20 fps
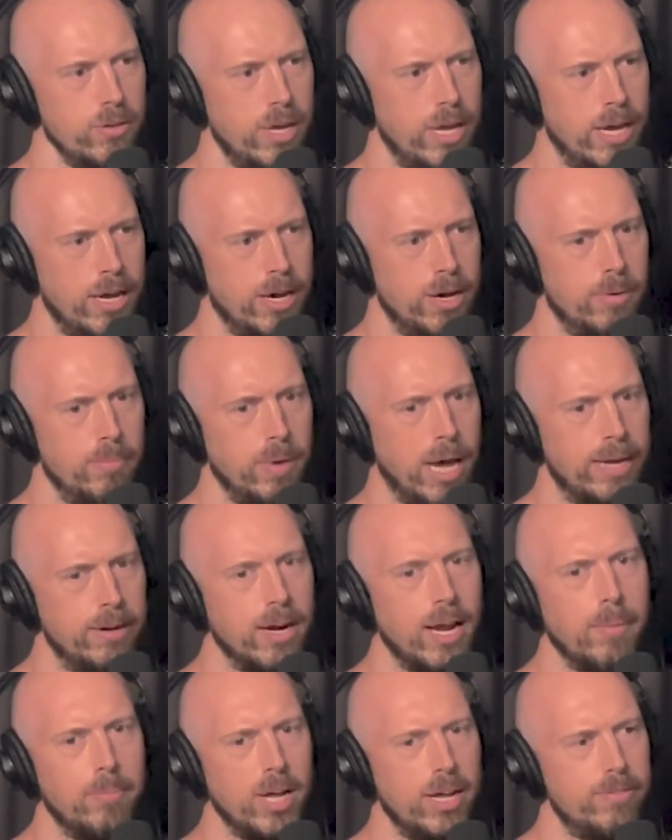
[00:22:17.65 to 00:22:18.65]

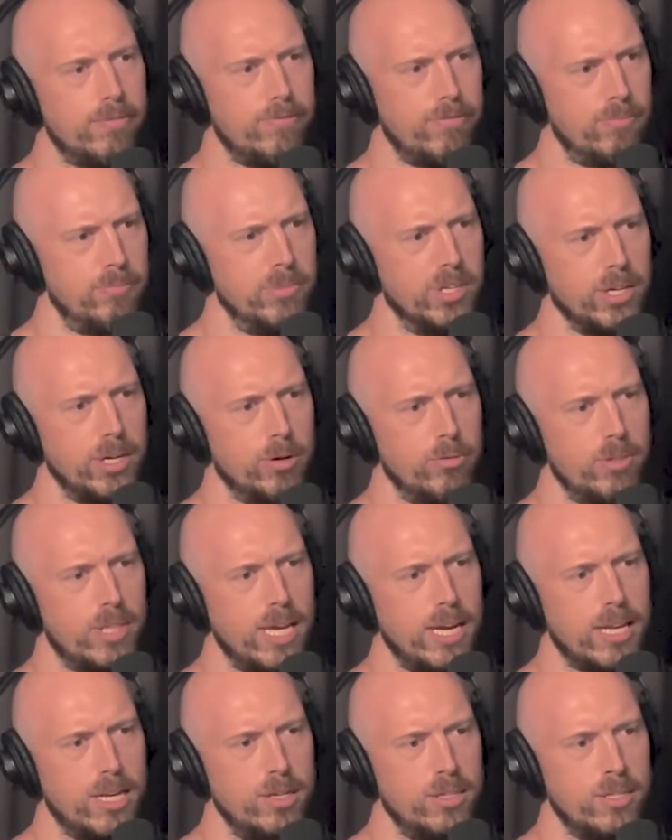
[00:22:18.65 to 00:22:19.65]
I'm not familiar with
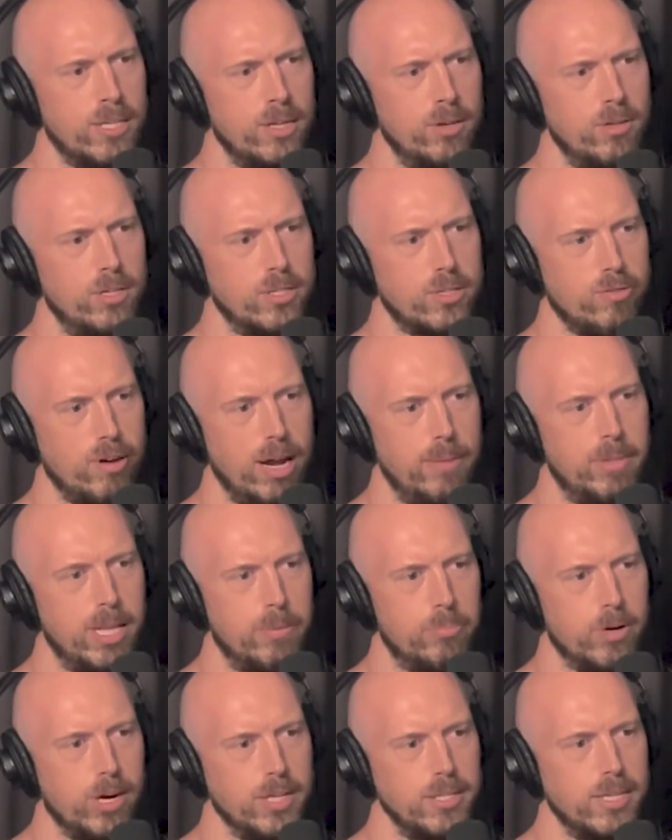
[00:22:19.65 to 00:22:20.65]
that. Can you describe
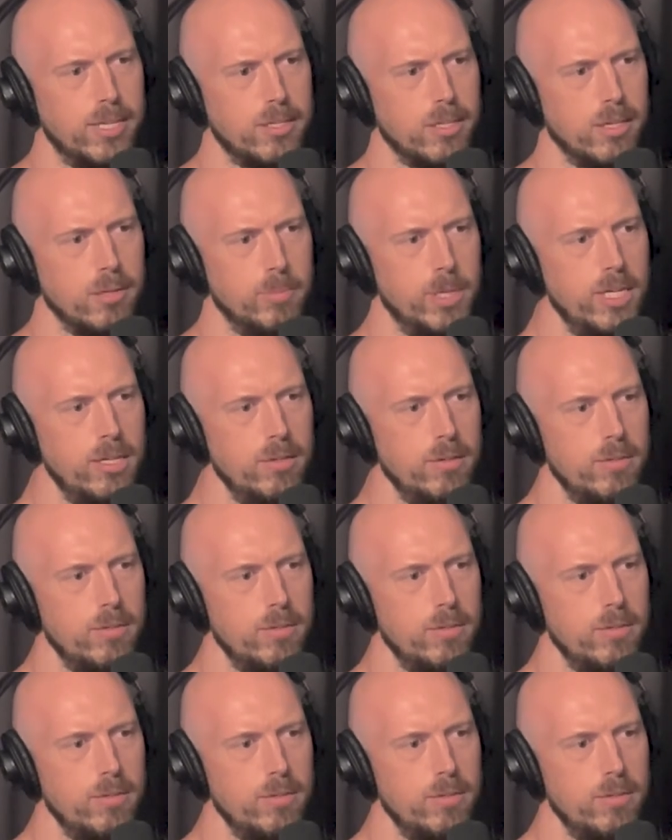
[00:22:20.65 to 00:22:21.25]
that process a little bit?